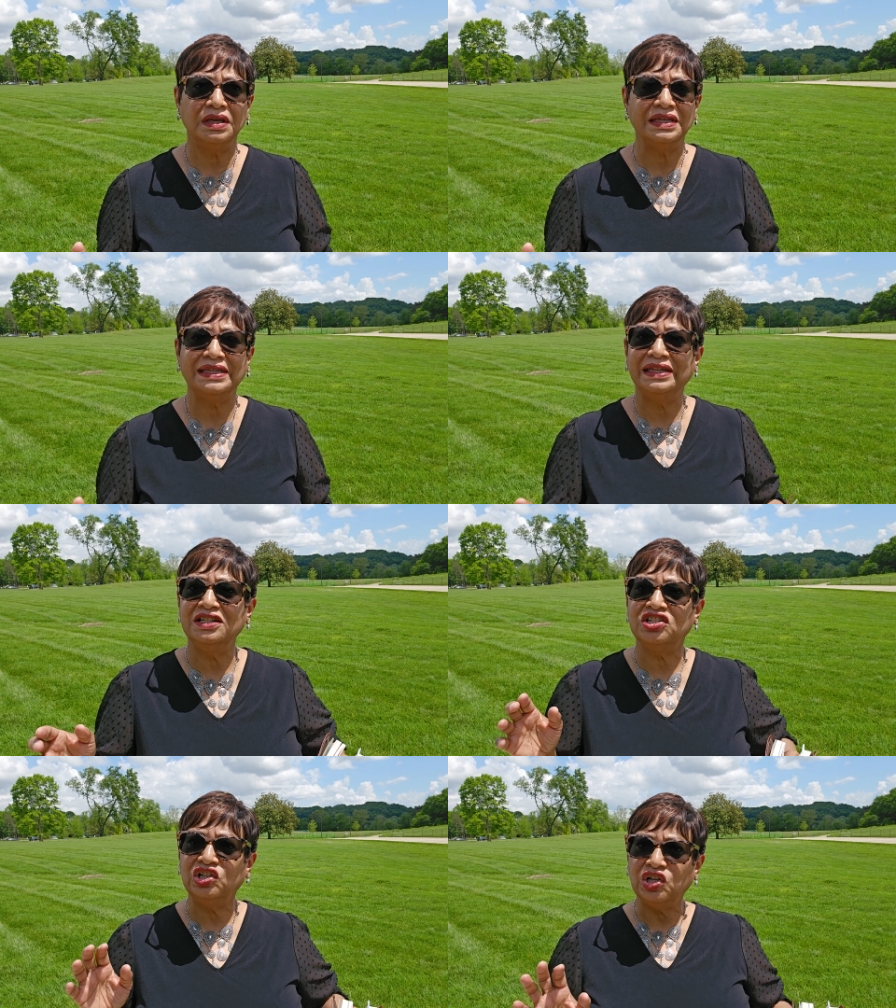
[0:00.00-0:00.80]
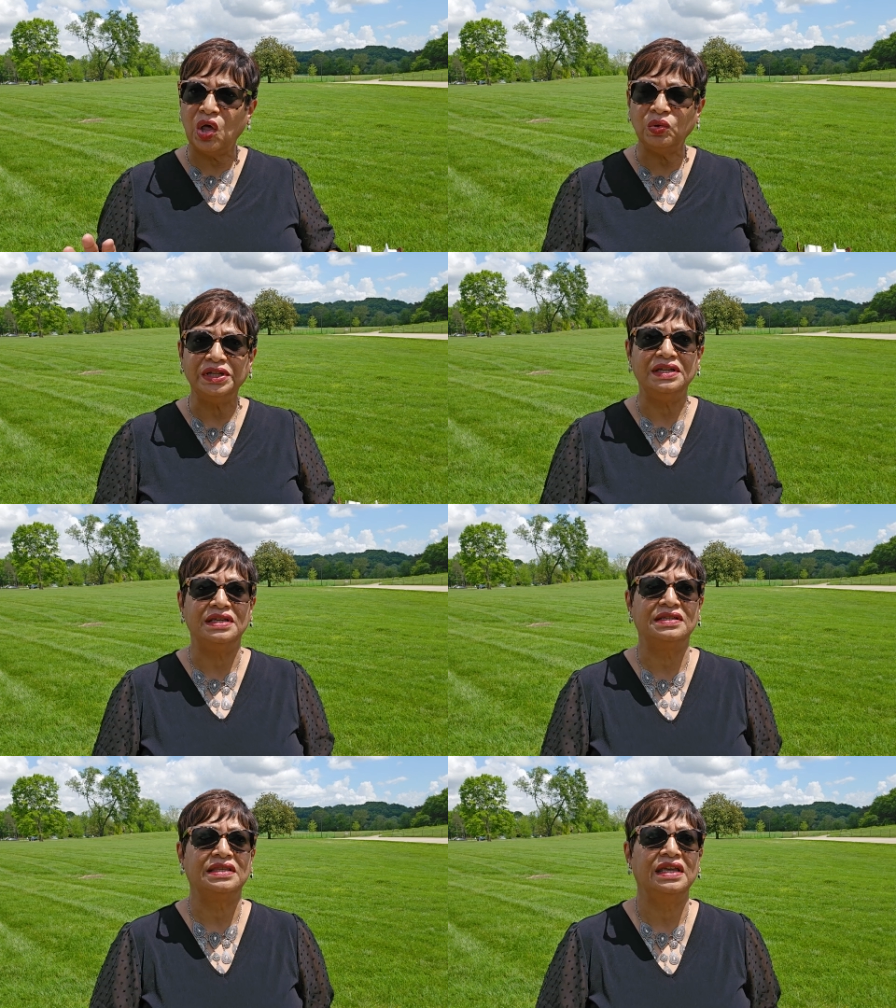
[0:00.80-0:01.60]
get into
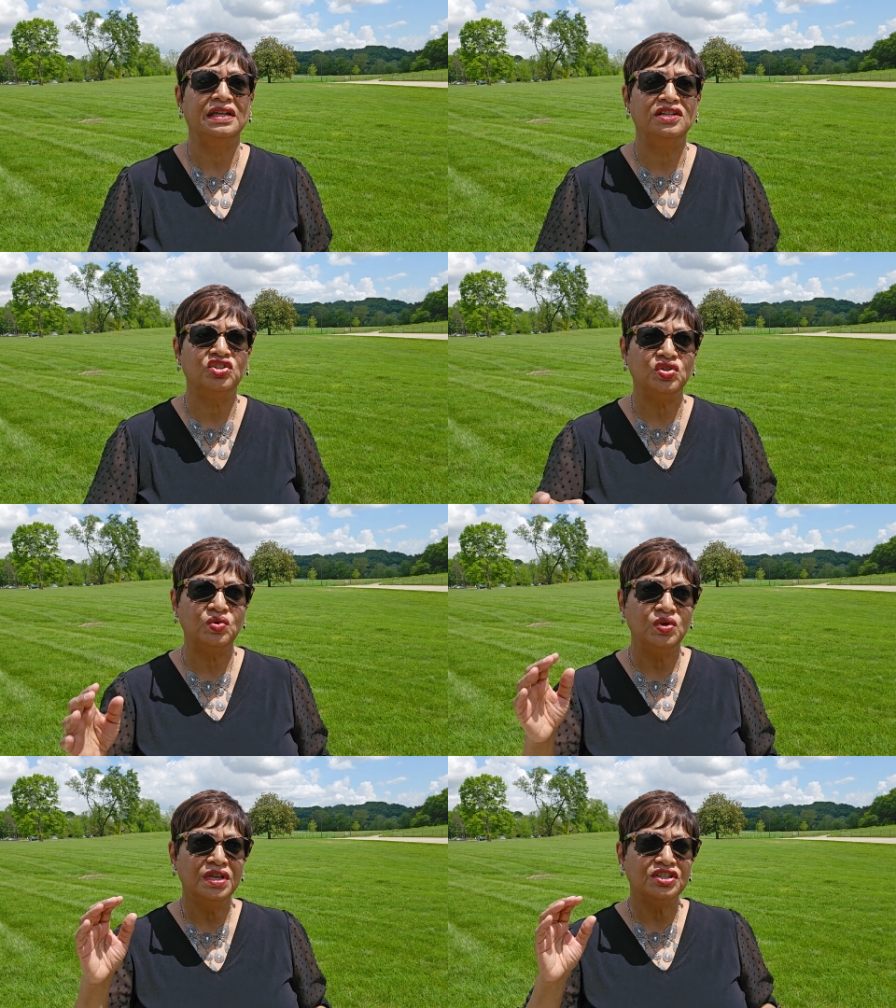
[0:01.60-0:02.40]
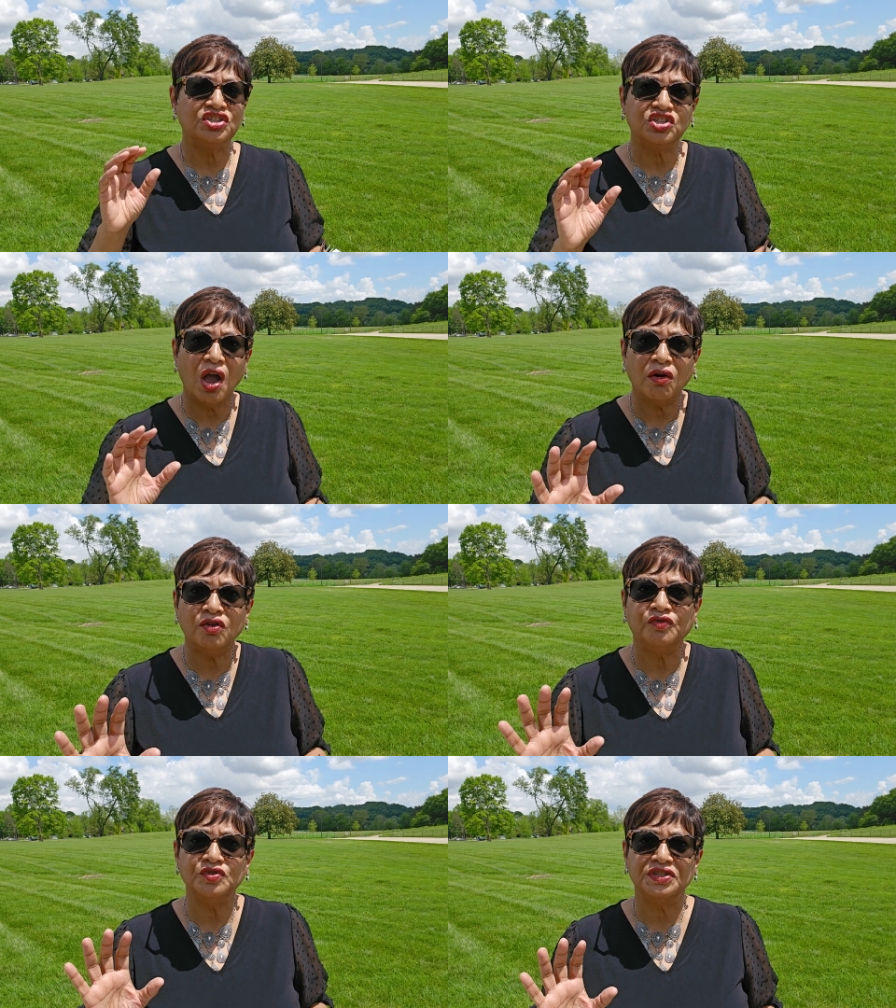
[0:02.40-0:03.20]
loneliness, get into
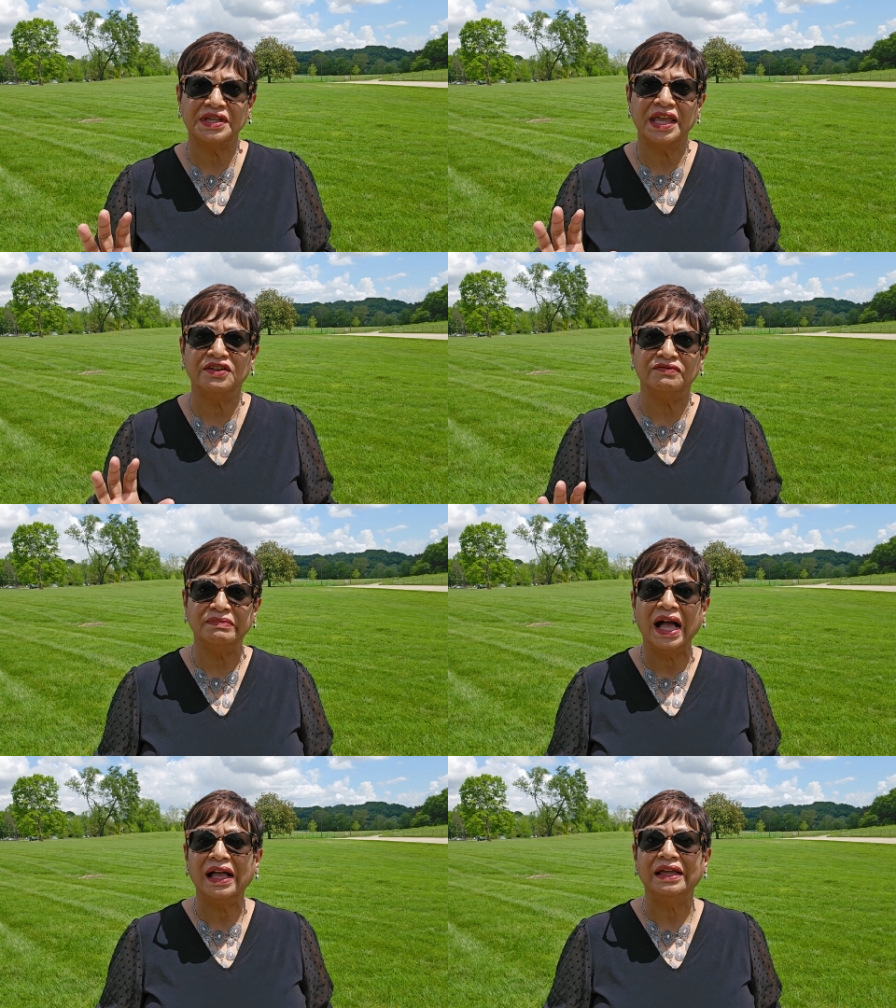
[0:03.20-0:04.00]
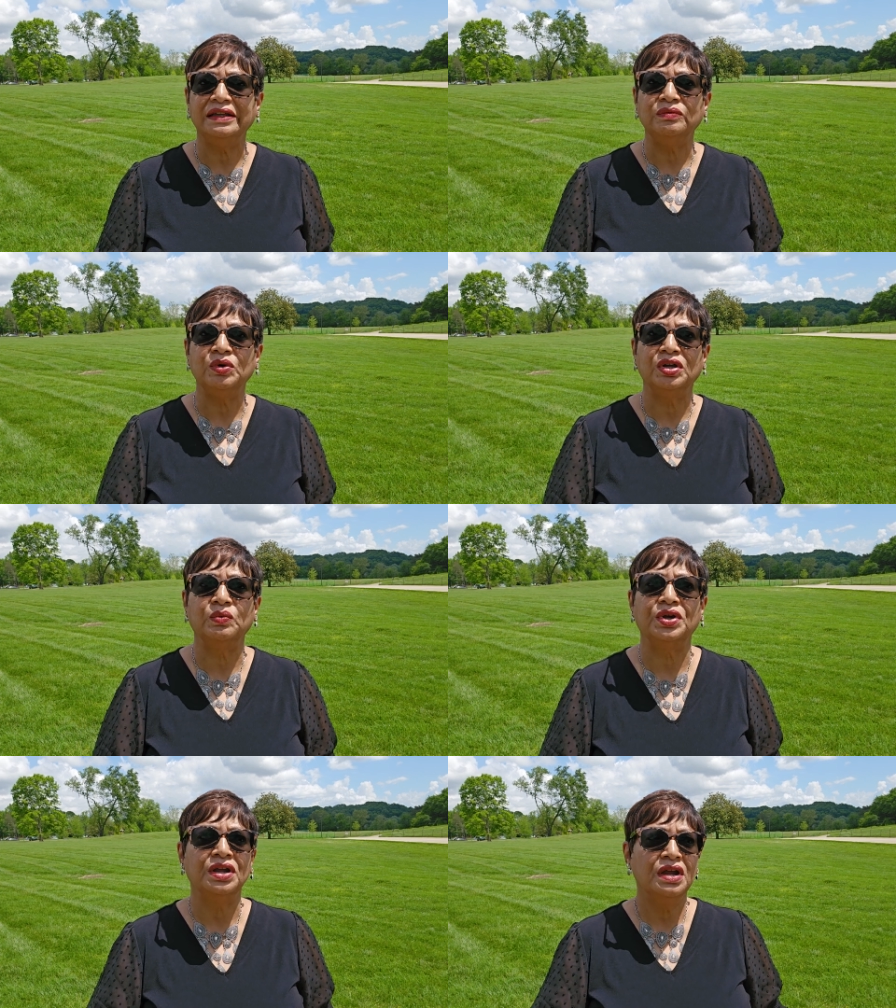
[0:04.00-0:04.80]
sorrowful state of mind
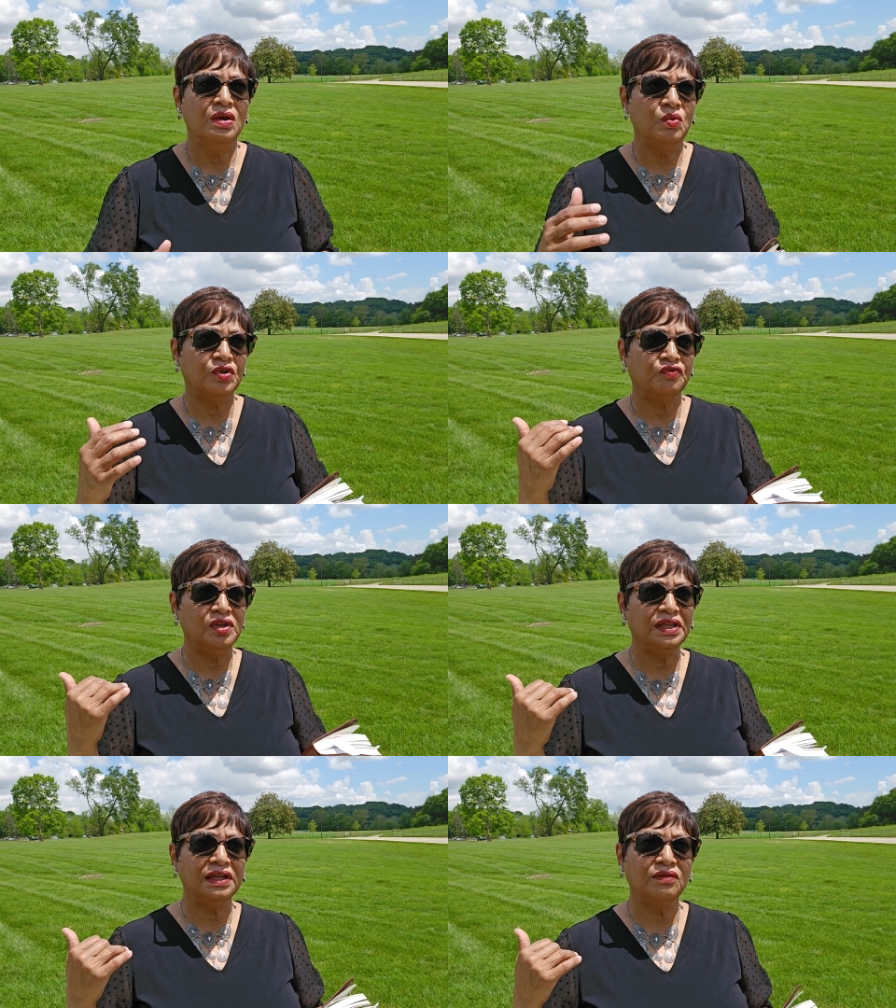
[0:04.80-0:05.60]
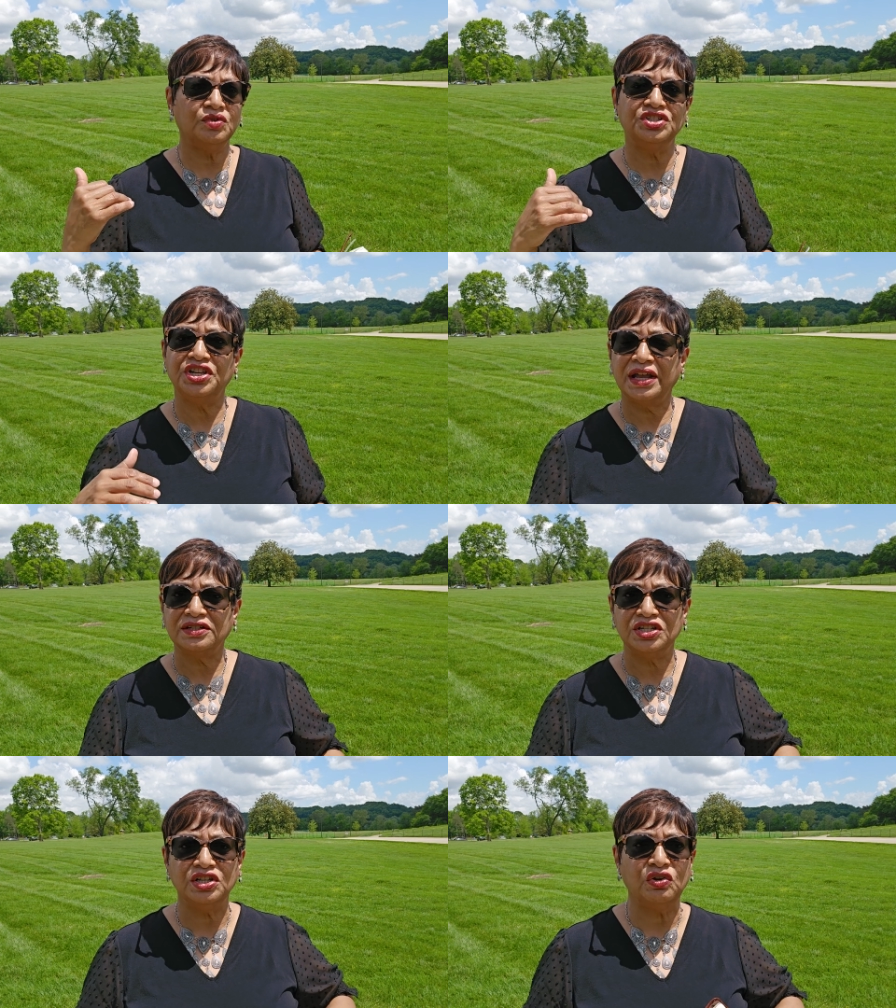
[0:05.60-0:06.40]
where we're feeling
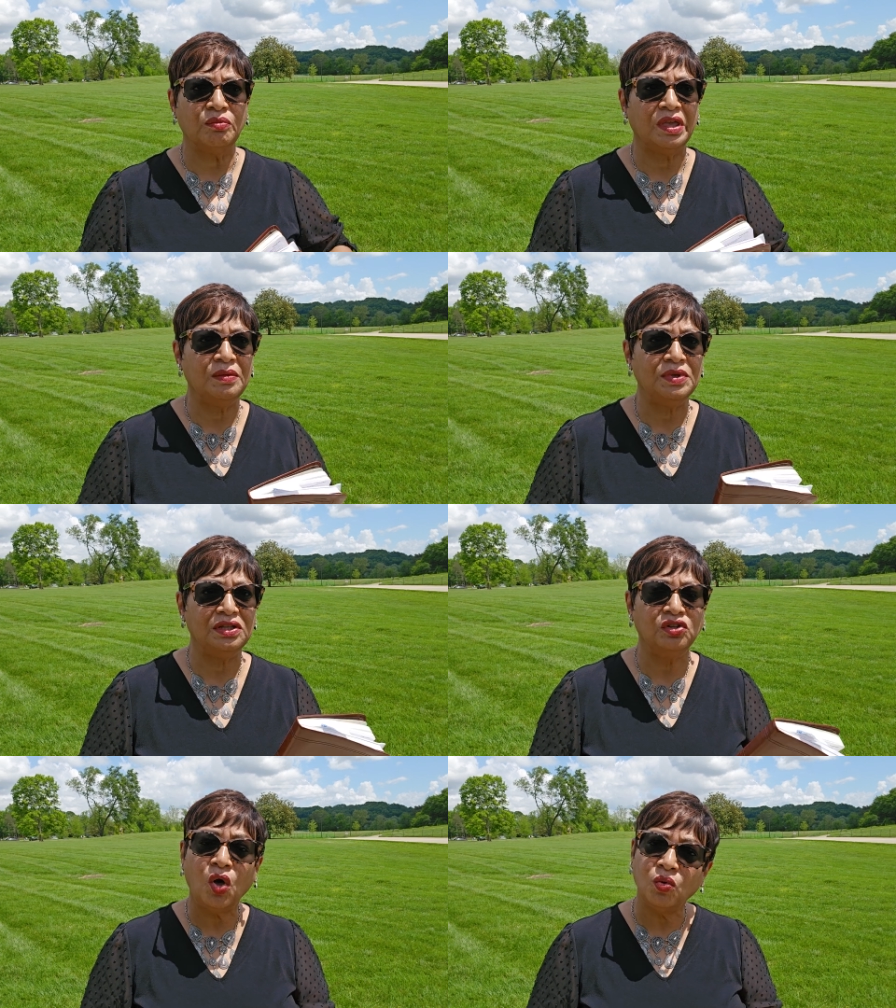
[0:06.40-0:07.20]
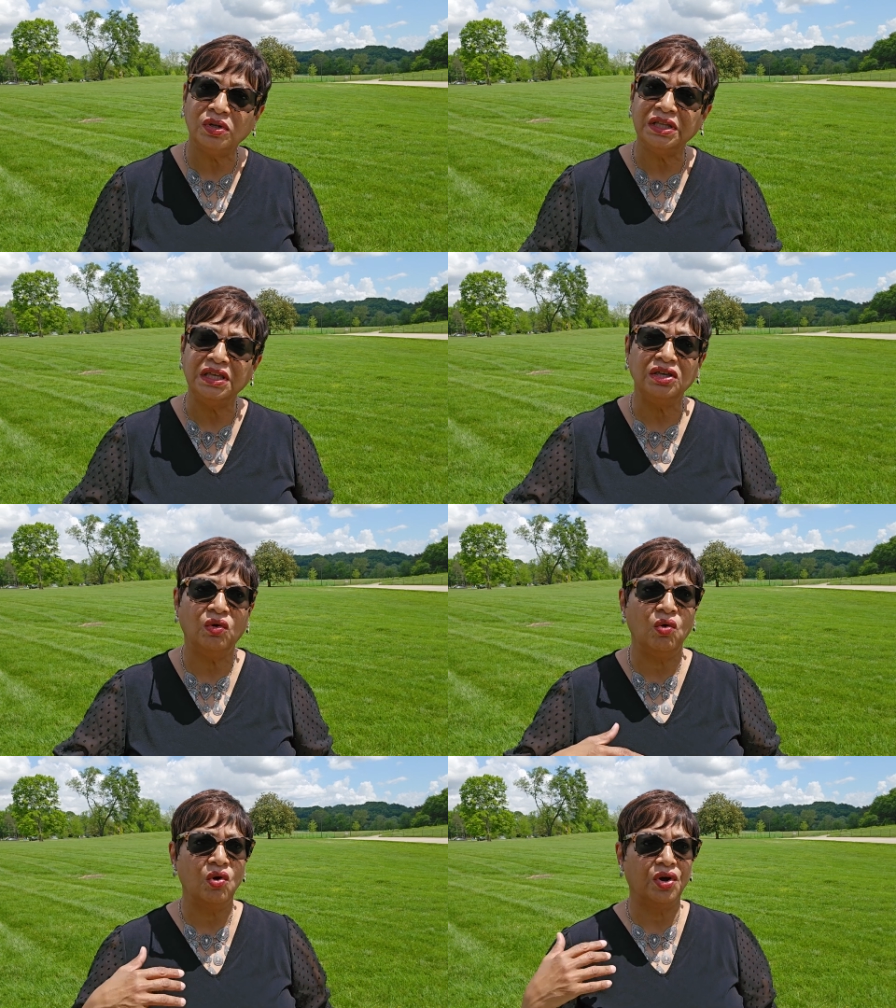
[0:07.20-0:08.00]
rejected or maybe lonely
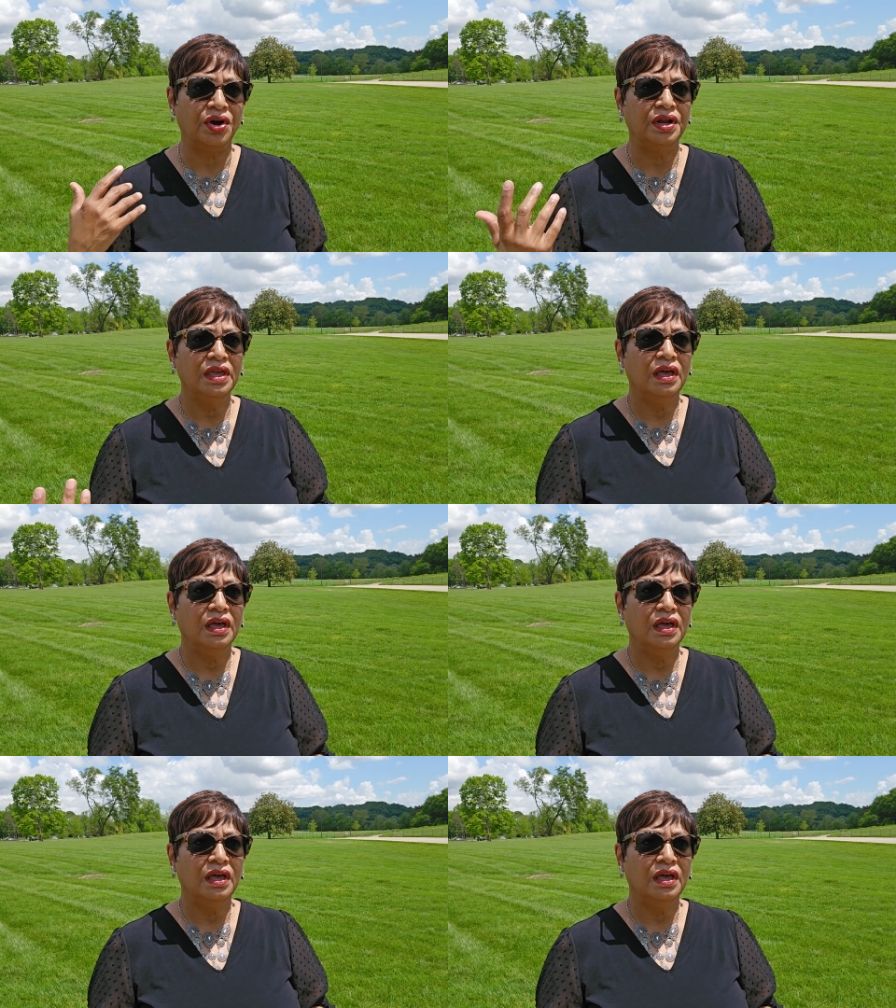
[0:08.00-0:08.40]
or